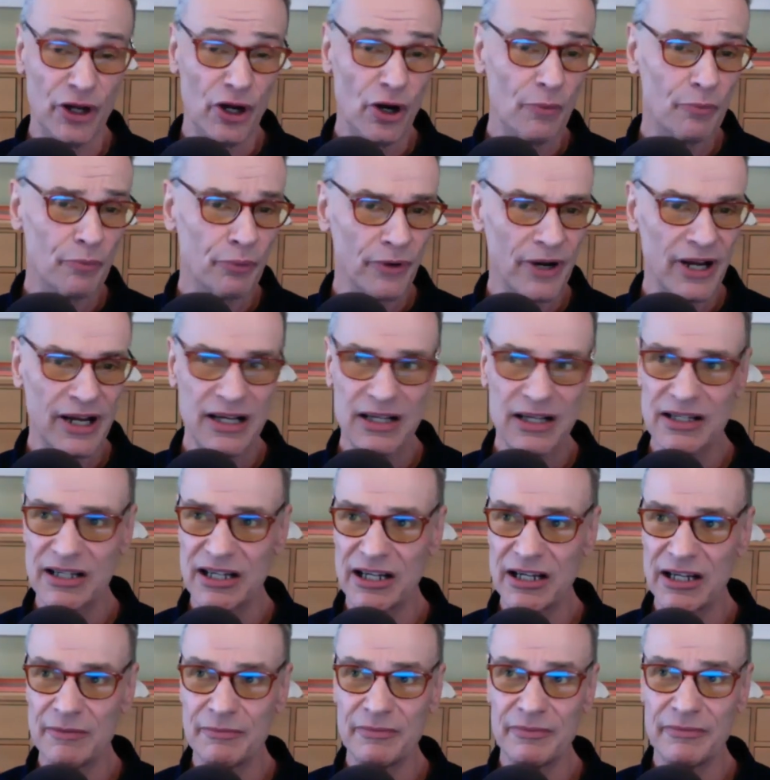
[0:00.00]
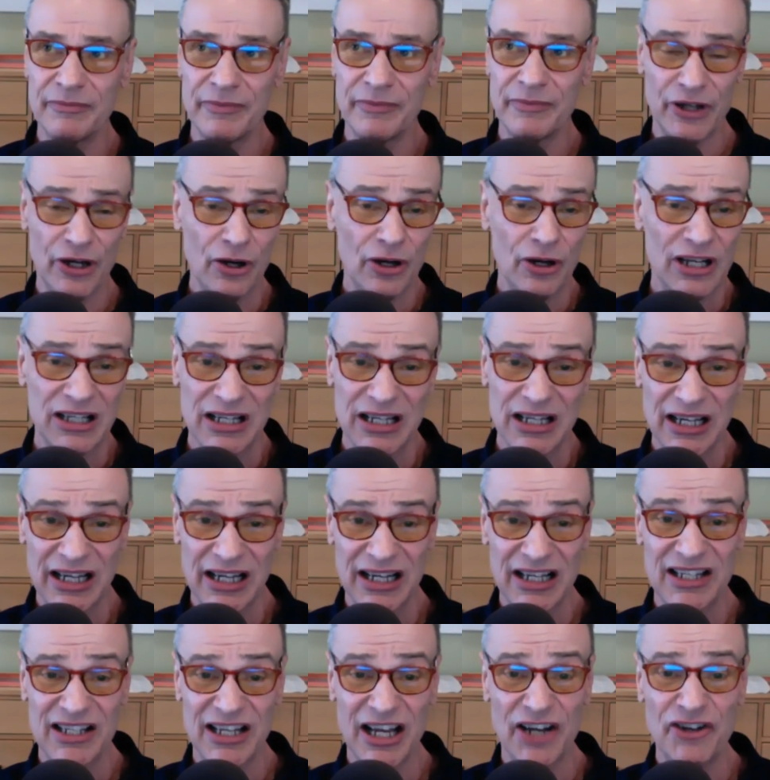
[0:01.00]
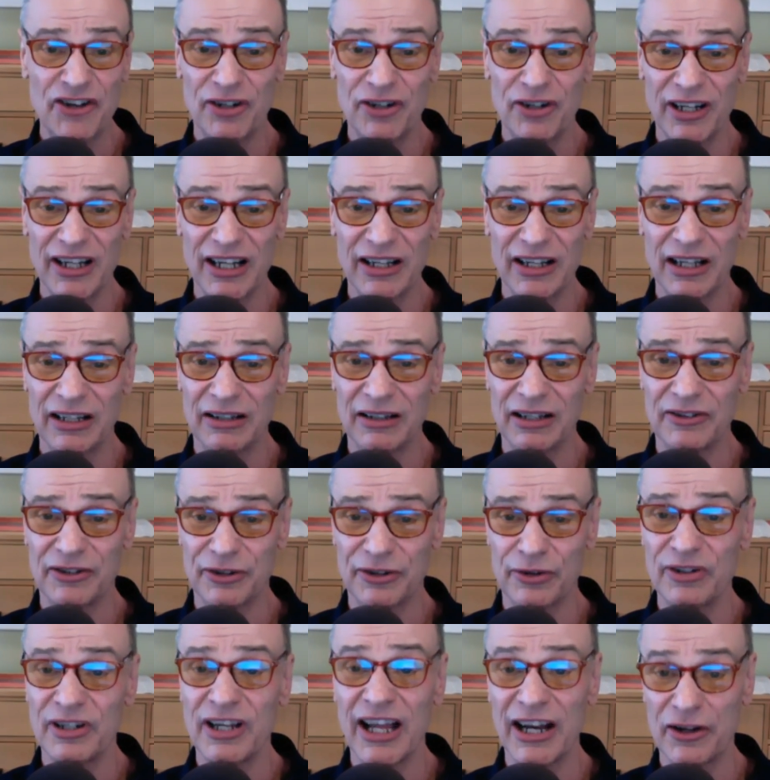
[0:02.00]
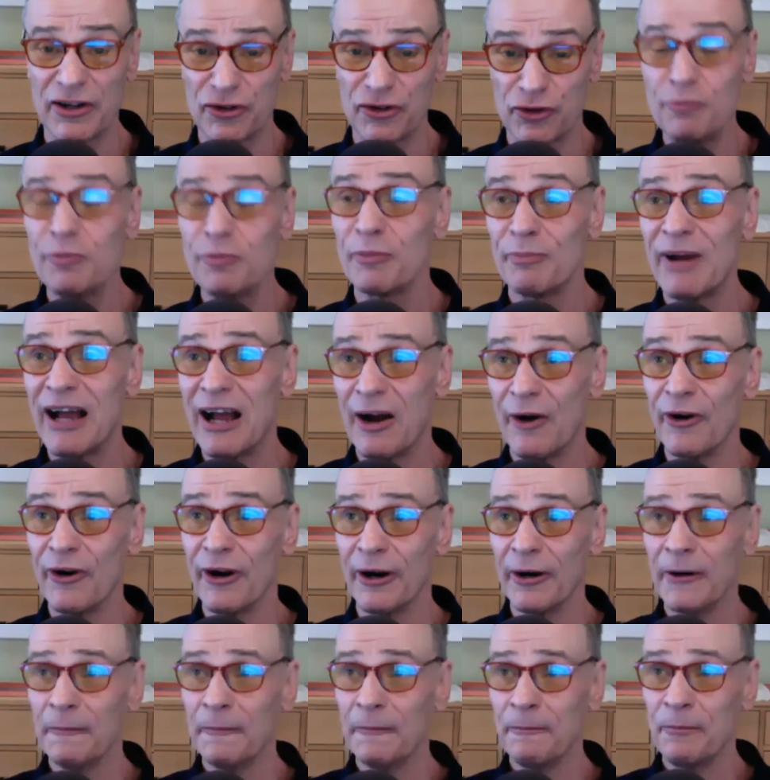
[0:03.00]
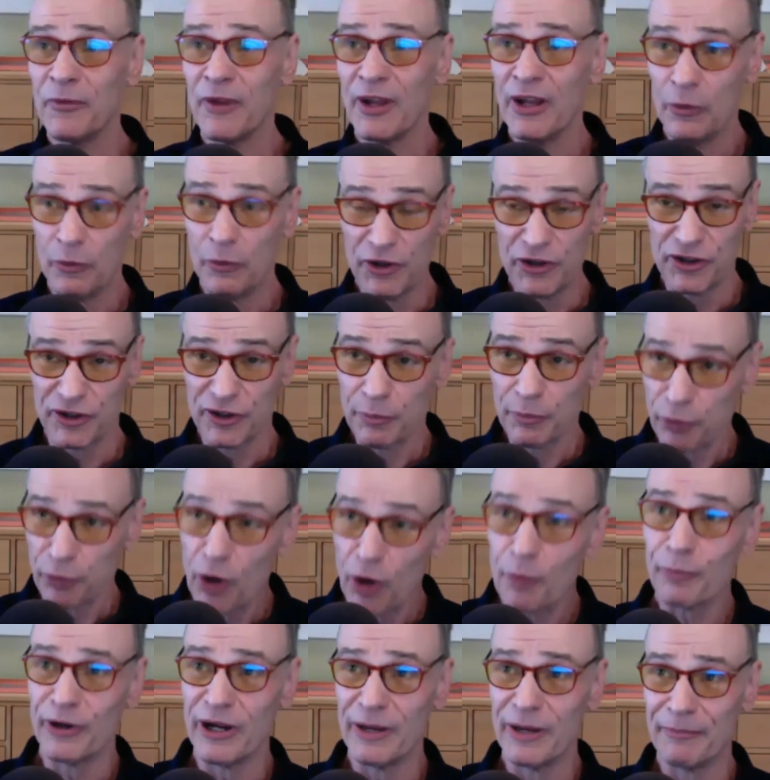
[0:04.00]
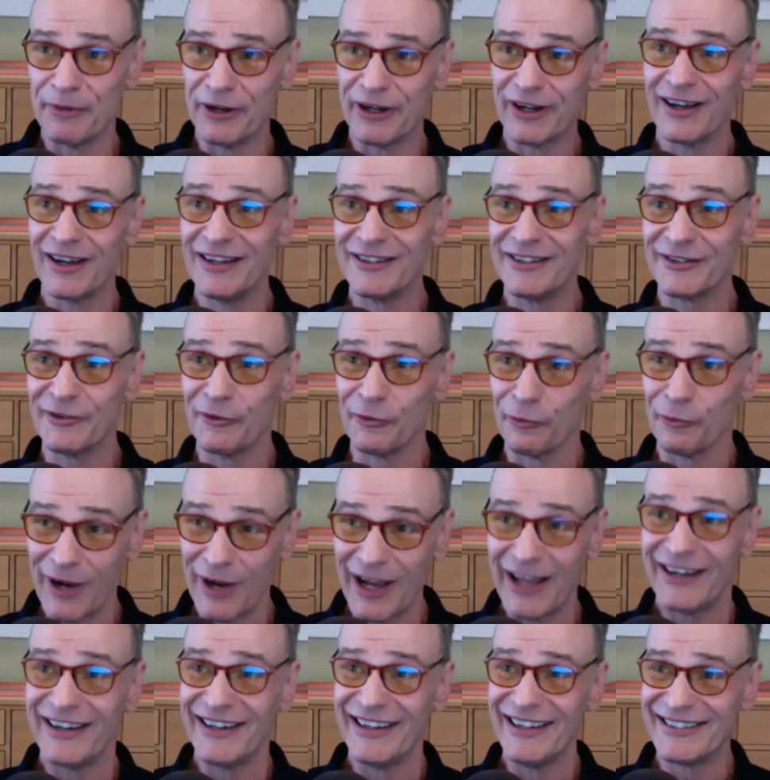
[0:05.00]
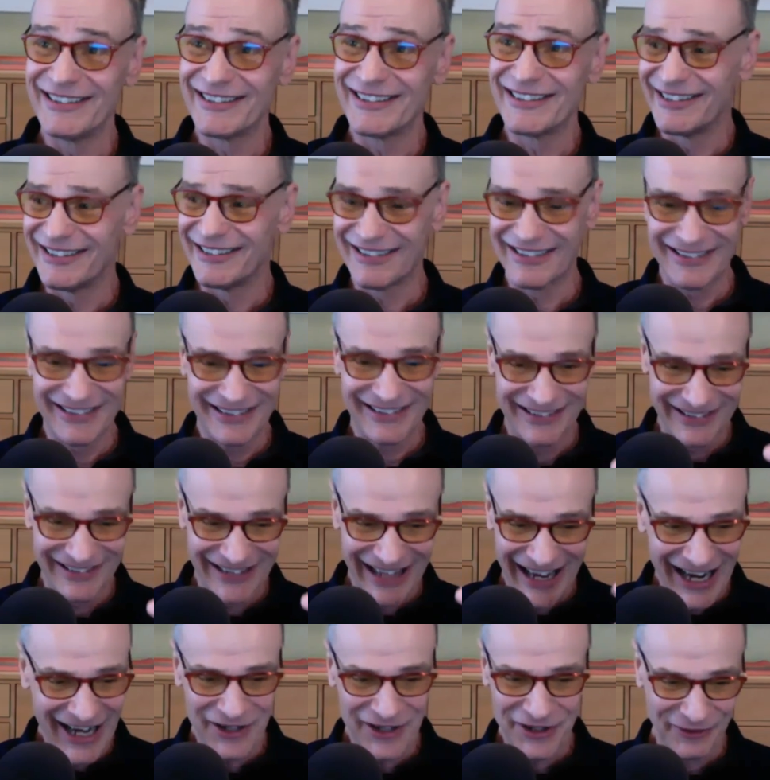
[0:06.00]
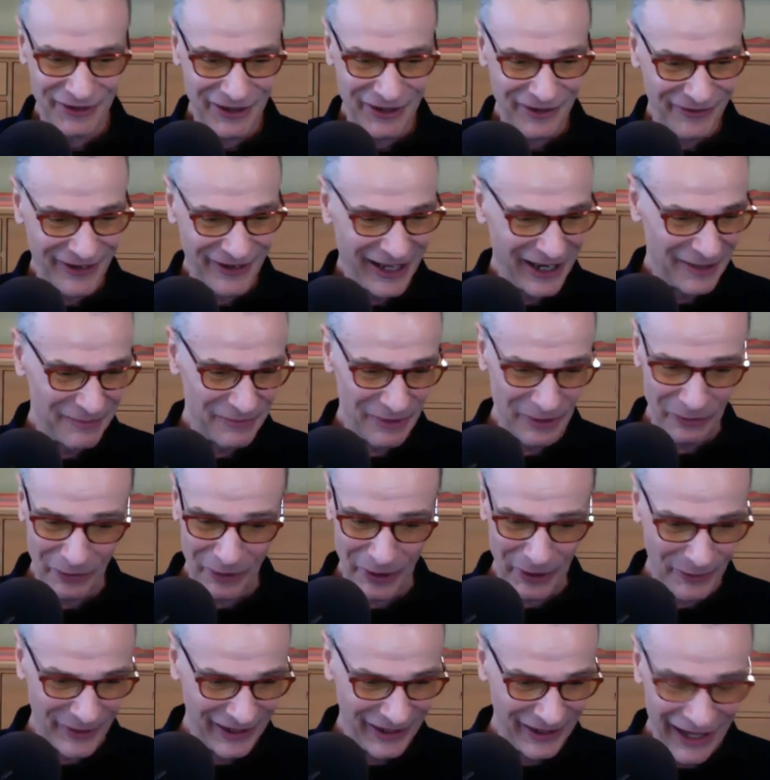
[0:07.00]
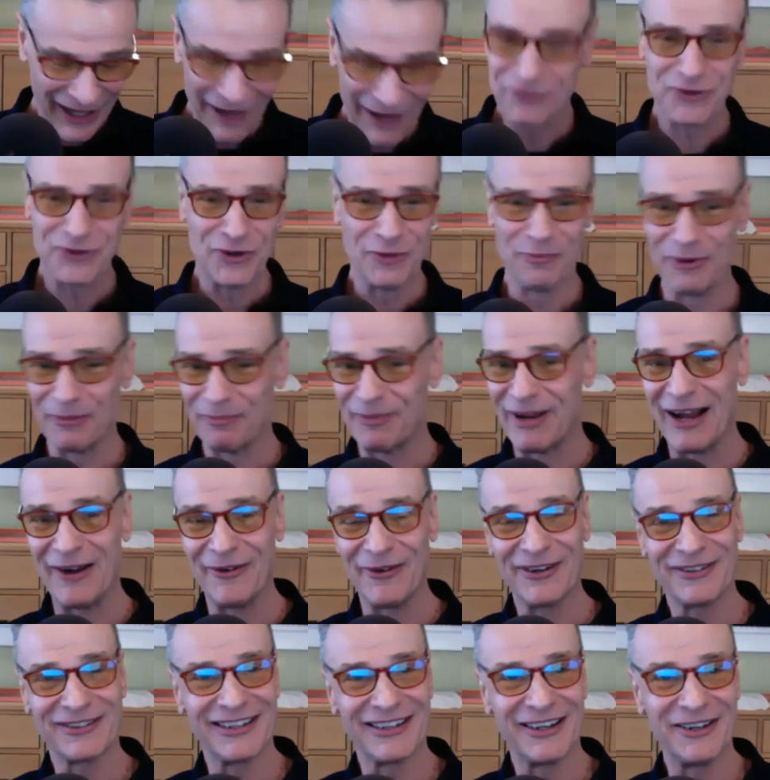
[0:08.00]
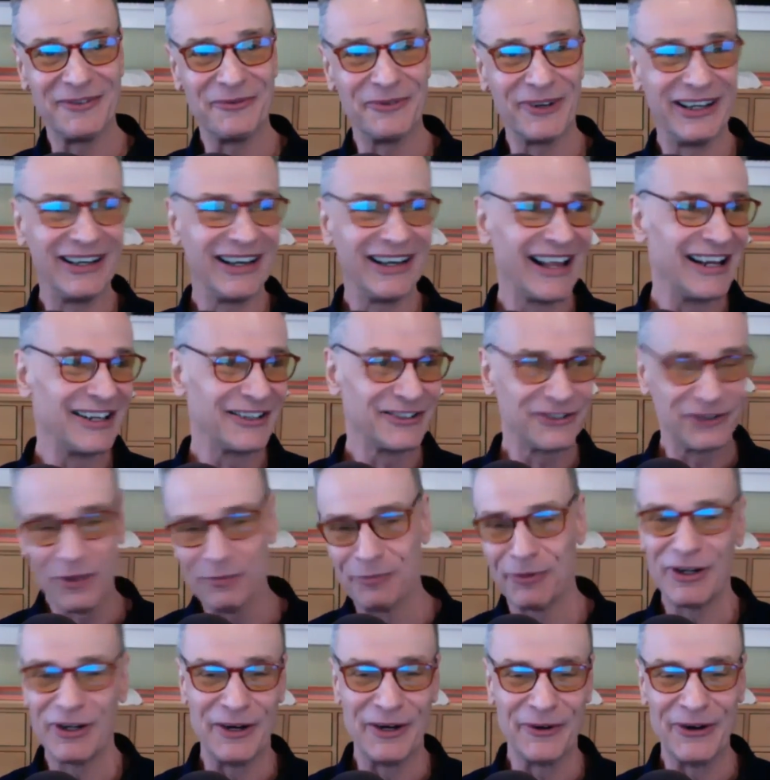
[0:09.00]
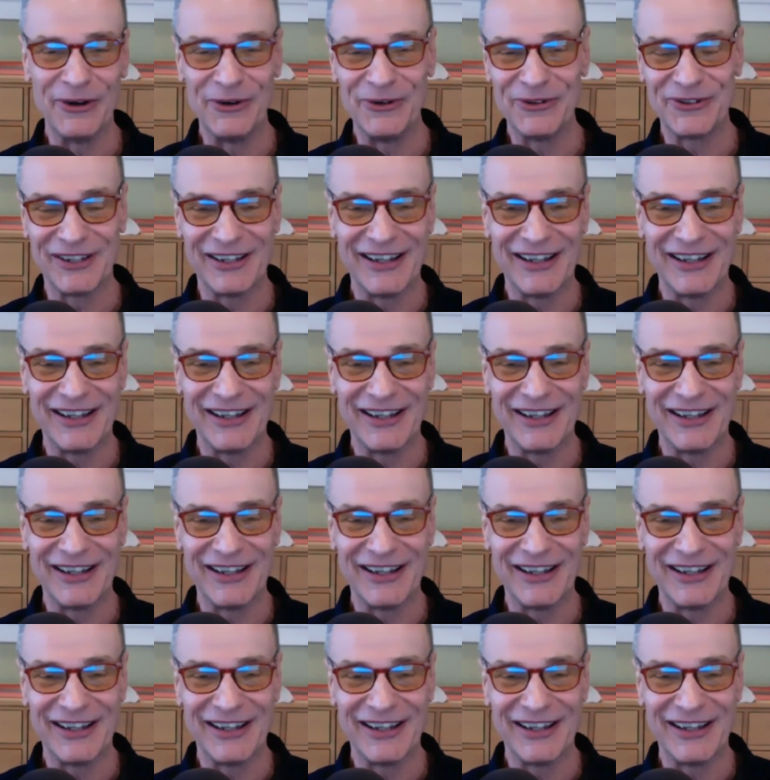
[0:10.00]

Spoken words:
brings him, in essentially a certain kind of superpower, which is appropriate because red is the stage of development where we love superpowers and we like superheroes.